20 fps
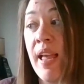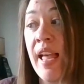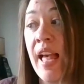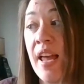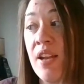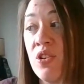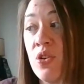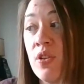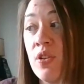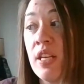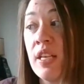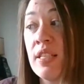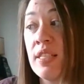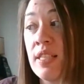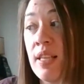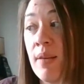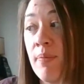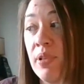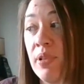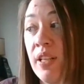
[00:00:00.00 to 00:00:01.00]
may enter the
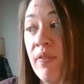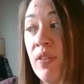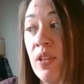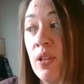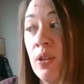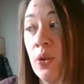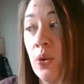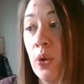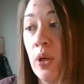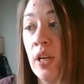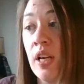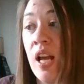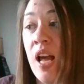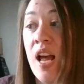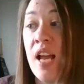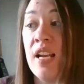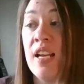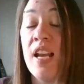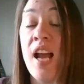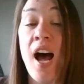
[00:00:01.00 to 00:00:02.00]
assembly of the Lord,
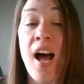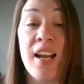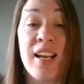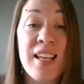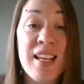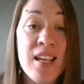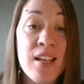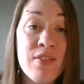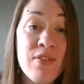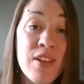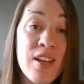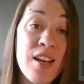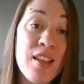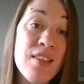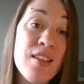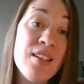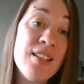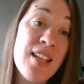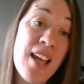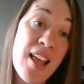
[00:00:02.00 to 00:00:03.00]
not even
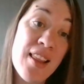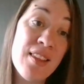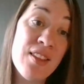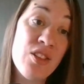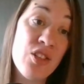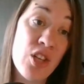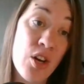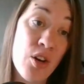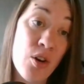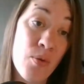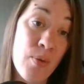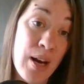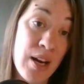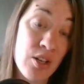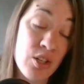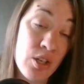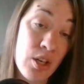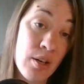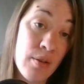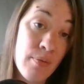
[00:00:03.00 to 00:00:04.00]
in the 10th
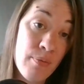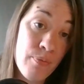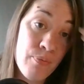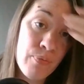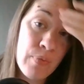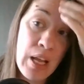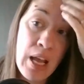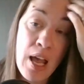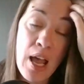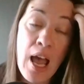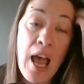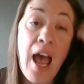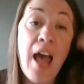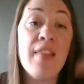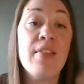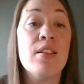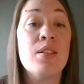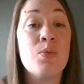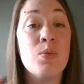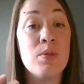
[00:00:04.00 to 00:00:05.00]
generation.
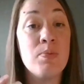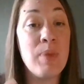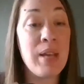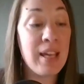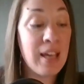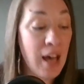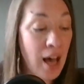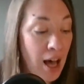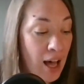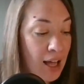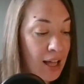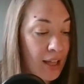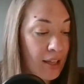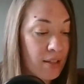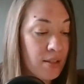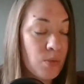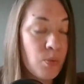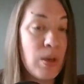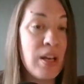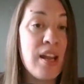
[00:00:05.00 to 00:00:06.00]
And this was
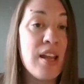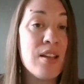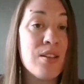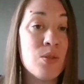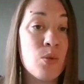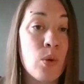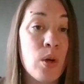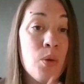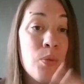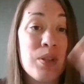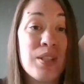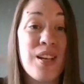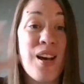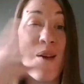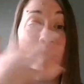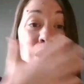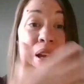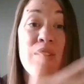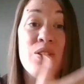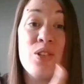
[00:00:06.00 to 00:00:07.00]
because when Israel was
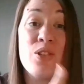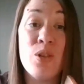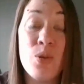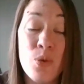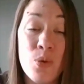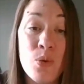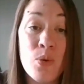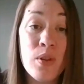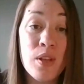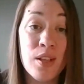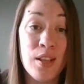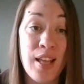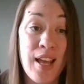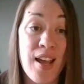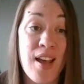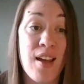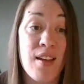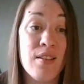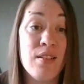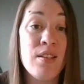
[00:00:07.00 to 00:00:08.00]
coming to the
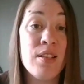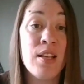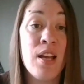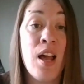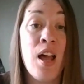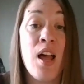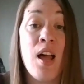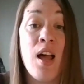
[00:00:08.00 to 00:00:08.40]
land,